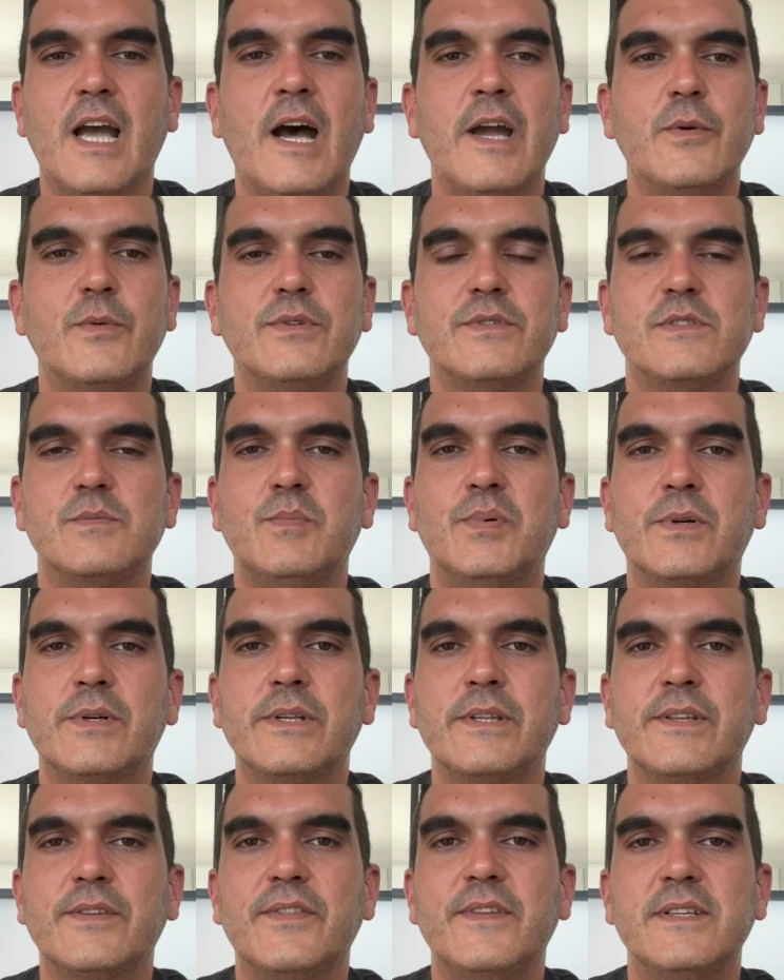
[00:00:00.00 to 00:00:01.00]
I was
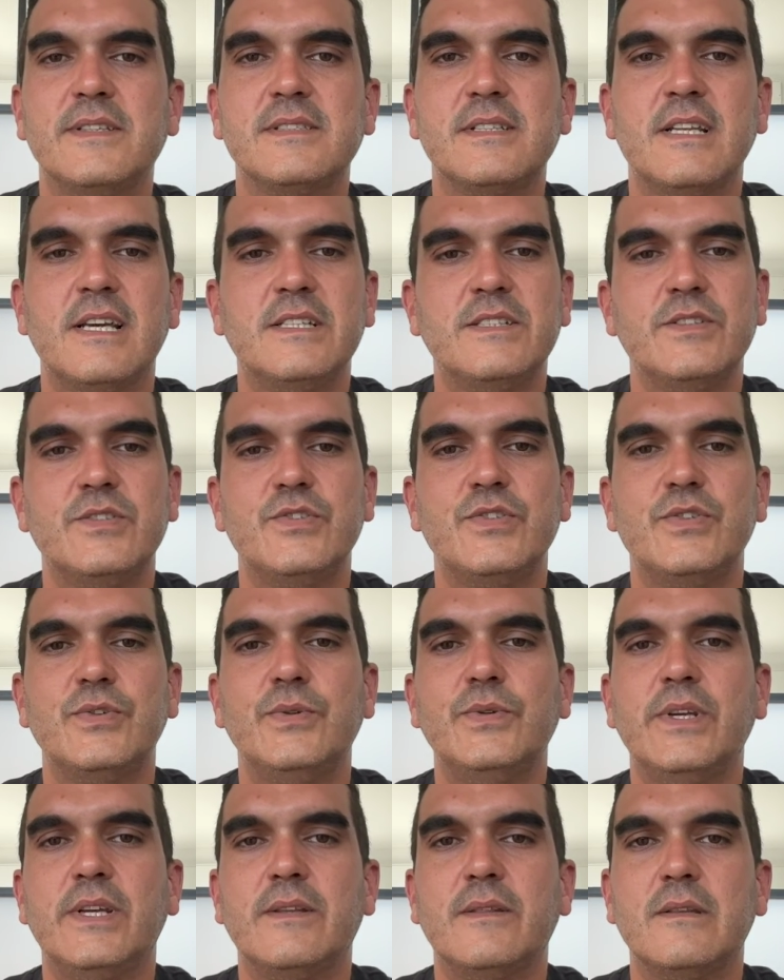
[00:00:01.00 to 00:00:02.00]
born at this
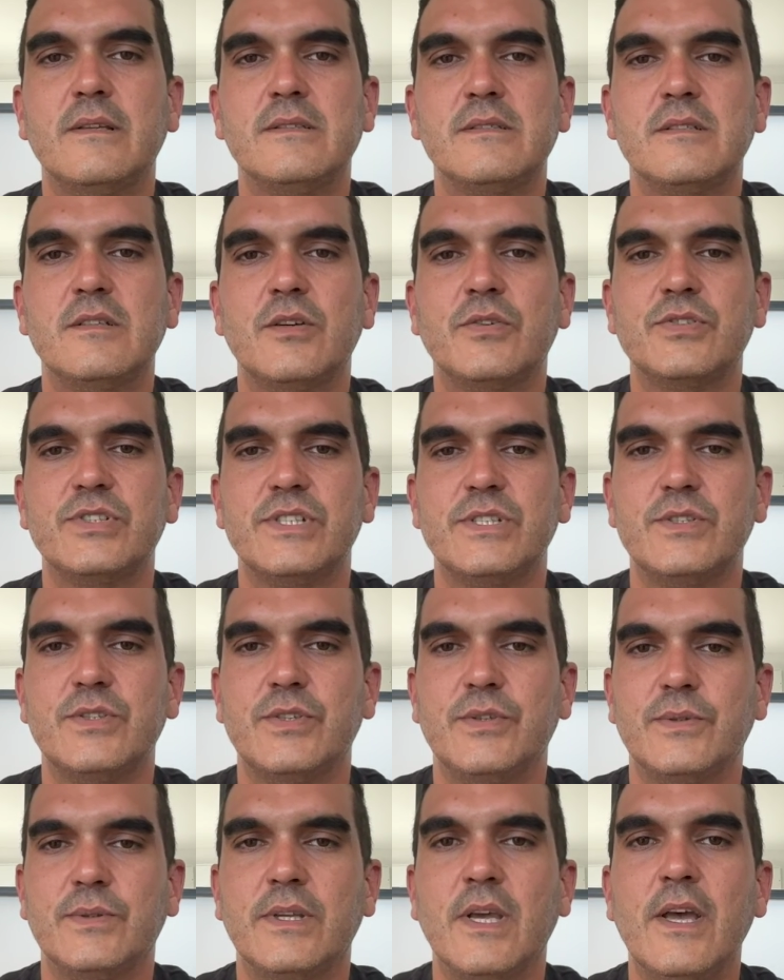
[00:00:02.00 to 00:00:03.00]
latitude and this
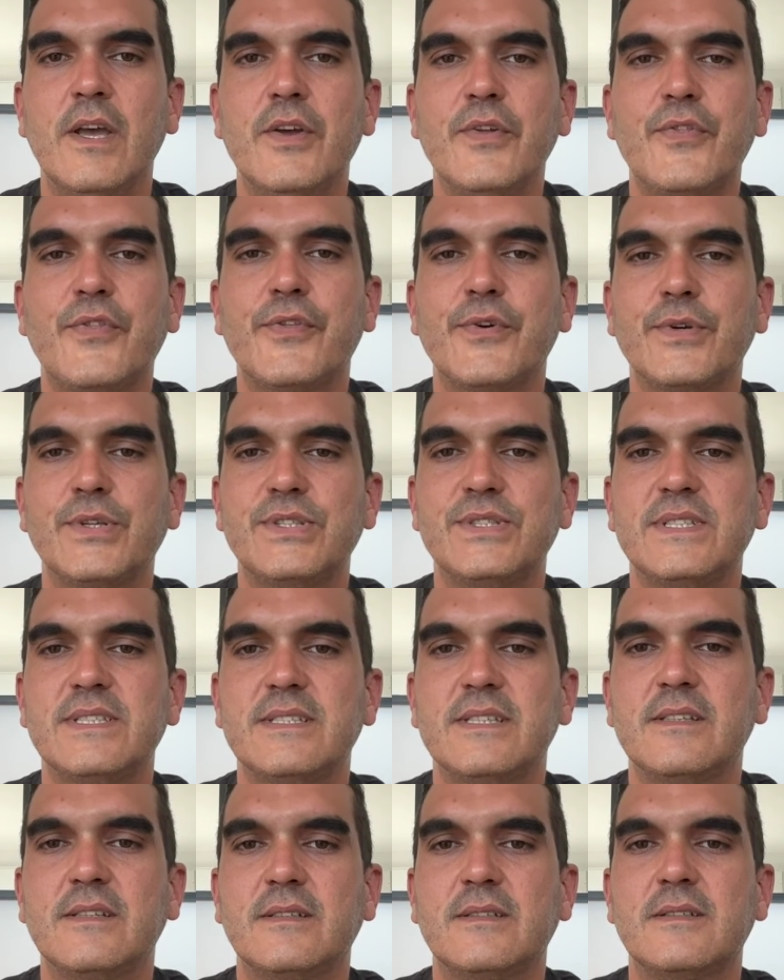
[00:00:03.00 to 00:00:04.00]
longitude,
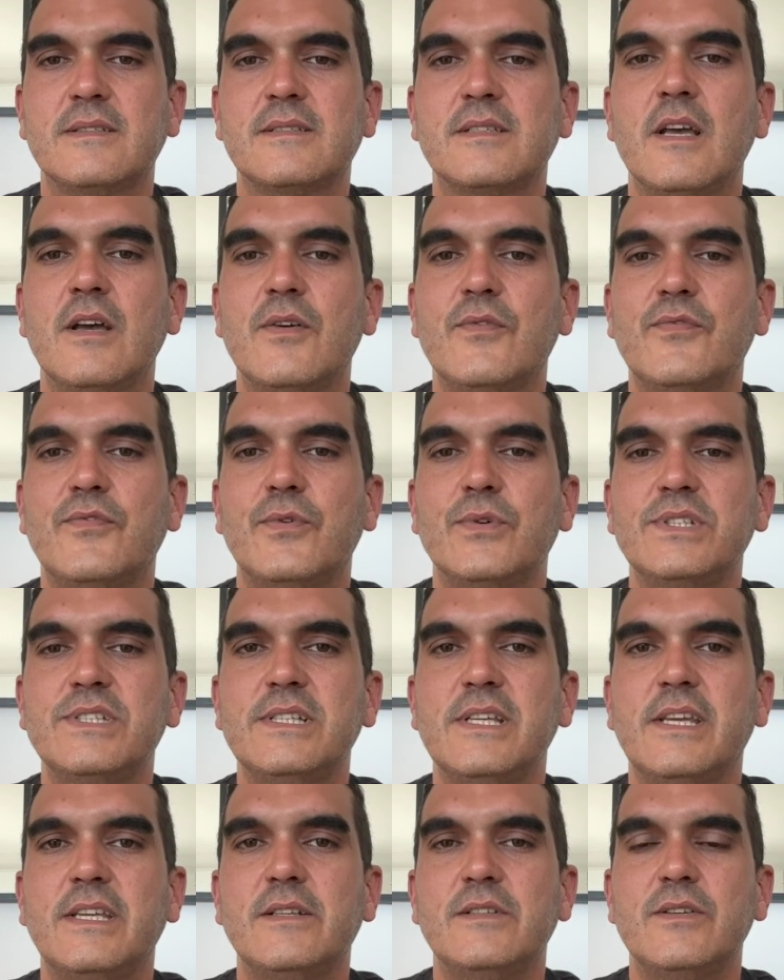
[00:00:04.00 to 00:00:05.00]

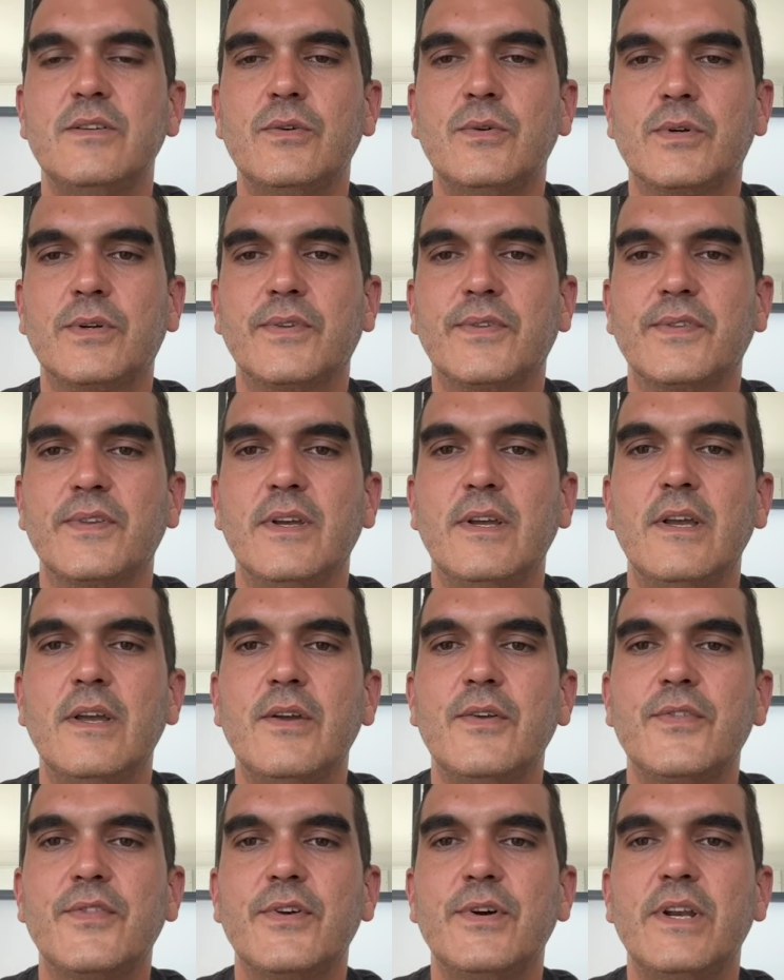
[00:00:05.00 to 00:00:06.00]
3648 north,
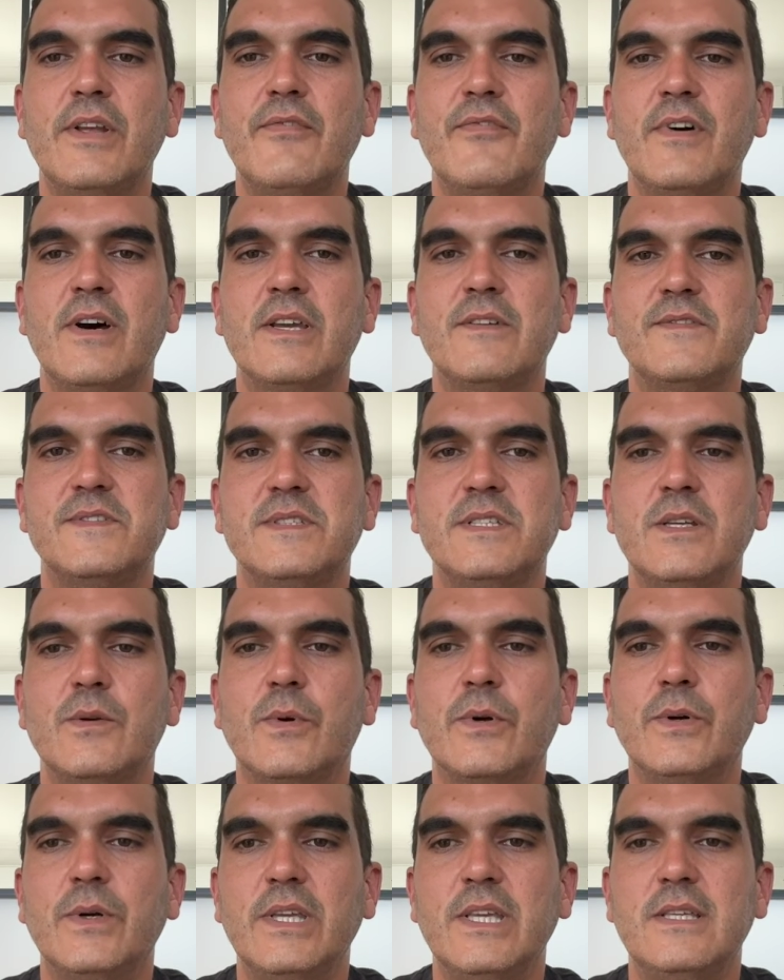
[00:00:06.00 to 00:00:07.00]

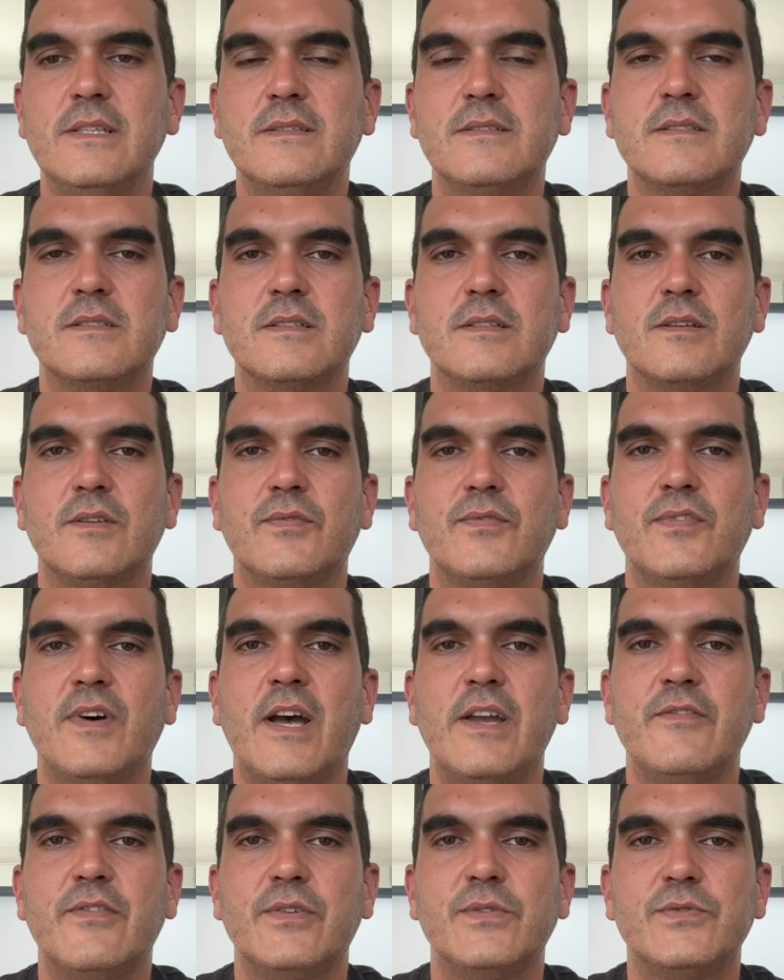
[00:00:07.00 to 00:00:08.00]
350 east,
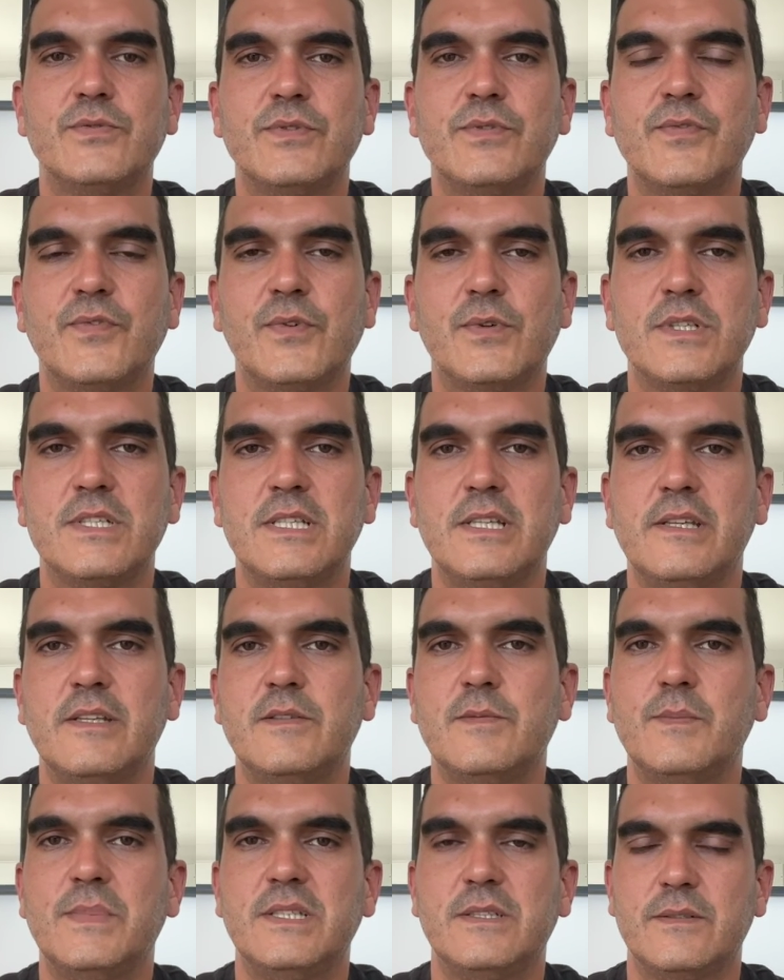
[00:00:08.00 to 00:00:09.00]

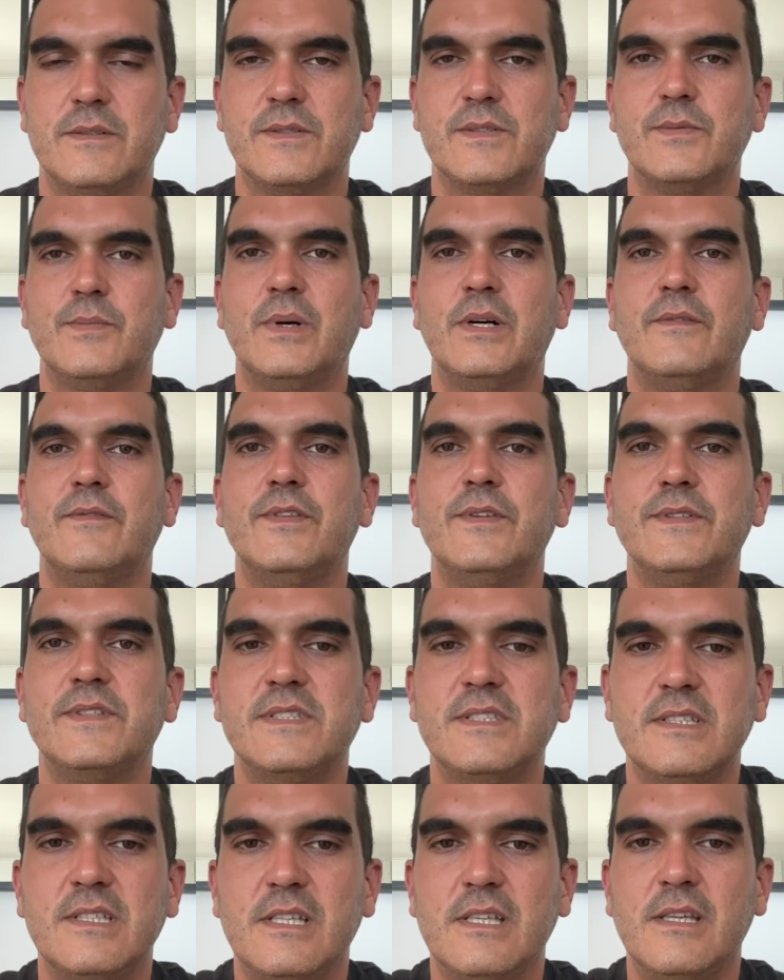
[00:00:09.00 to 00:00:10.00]
548 meters above the
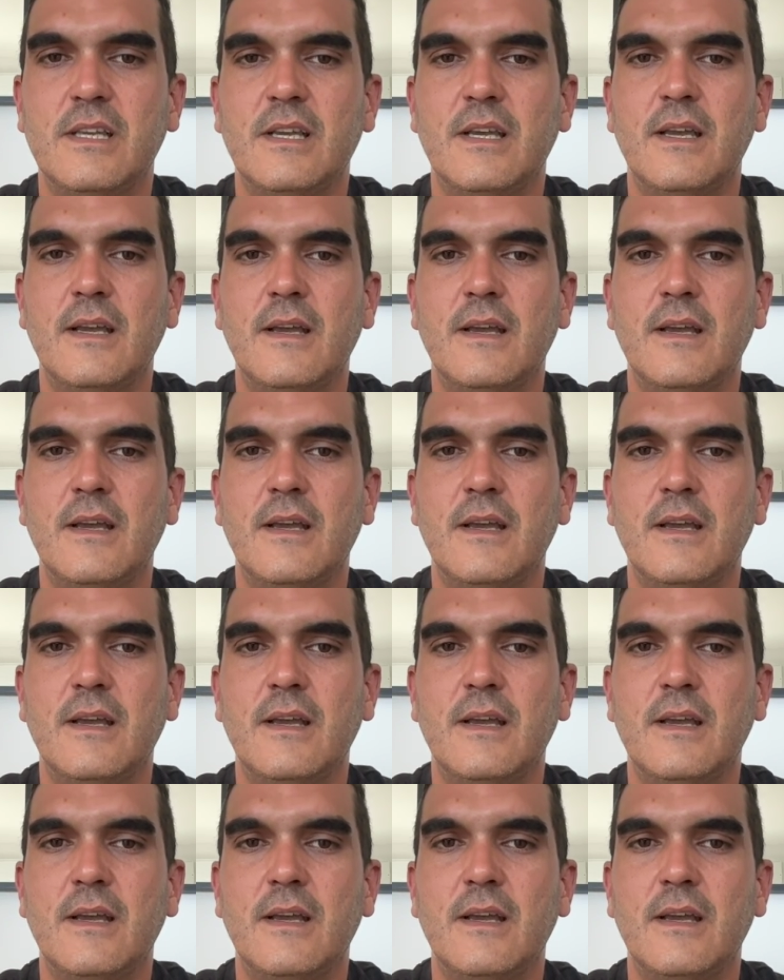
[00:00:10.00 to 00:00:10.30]
sea,